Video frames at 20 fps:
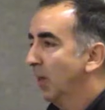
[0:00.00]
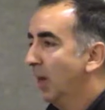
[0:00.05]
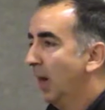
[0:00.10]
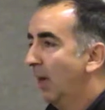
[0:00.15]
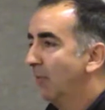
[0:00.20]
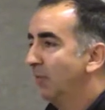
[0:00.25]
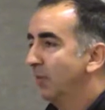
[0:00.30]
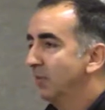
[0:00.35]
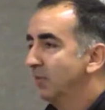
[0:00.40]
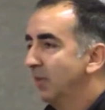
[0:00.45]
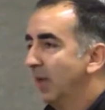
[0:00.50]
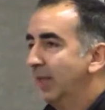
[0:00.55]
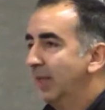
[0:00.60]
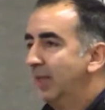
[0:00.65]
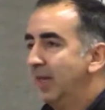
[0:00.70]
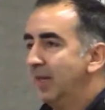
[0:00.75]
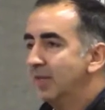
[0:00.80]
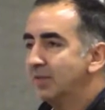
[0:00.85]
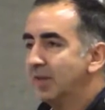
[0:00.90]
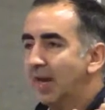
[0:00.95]
a conference like
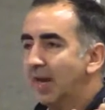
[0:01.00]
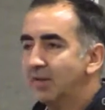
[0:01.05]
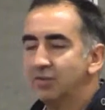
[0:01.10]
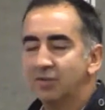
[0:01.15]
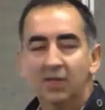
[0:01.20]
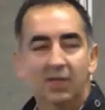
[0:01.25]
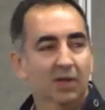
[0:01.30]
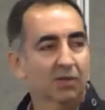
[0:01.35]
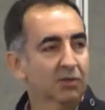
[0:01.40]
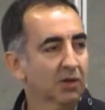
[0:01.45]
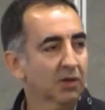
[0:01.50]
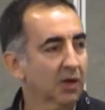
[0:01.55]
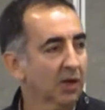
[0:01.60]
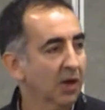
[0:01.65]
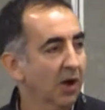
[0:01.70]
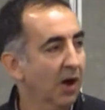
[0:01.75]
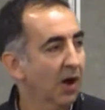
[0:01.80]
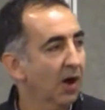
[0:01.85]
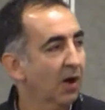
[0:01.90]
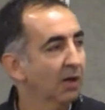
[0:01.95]
this. Hans gives her a
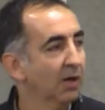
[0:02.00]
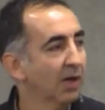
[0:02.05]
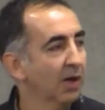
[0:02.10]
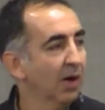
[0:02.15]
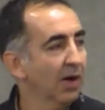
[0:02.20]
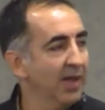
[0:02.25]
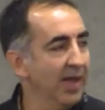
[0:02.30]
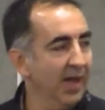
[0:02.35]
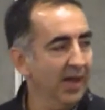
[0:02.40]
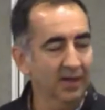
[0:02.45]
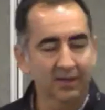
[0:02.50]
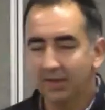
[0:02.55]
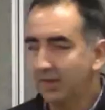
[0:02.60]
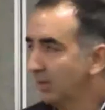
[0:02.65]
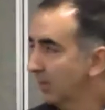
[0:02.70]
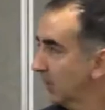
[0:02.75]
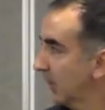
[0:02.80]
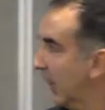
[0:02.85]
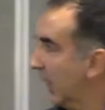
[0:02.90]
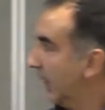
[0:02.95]
call. Oh, yeah,
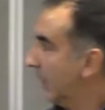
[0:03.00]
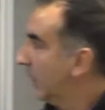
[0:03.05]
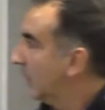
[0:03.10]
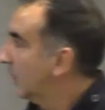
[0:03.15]
gotta.